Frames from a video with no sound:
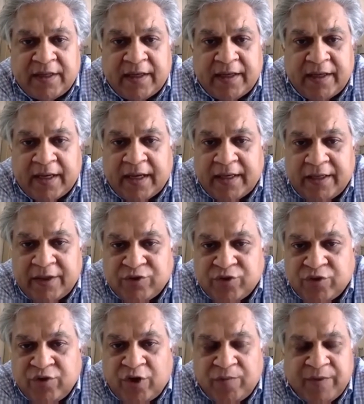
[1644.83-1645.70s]
And it
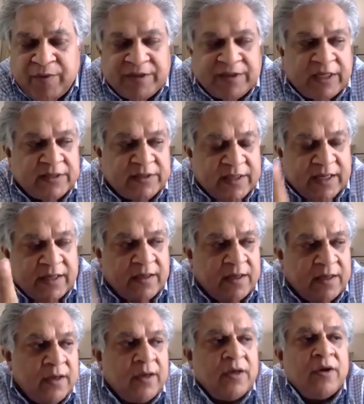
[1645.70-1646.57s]
should not be such that,
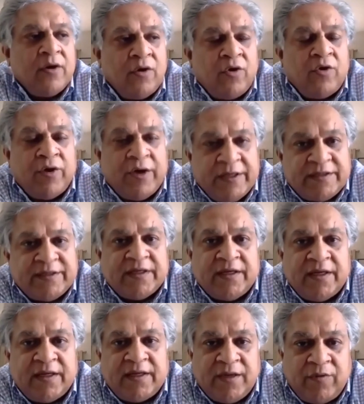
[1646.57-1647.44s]
oh,
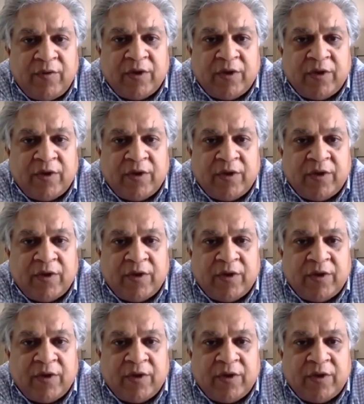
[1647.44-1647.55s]
incidentally,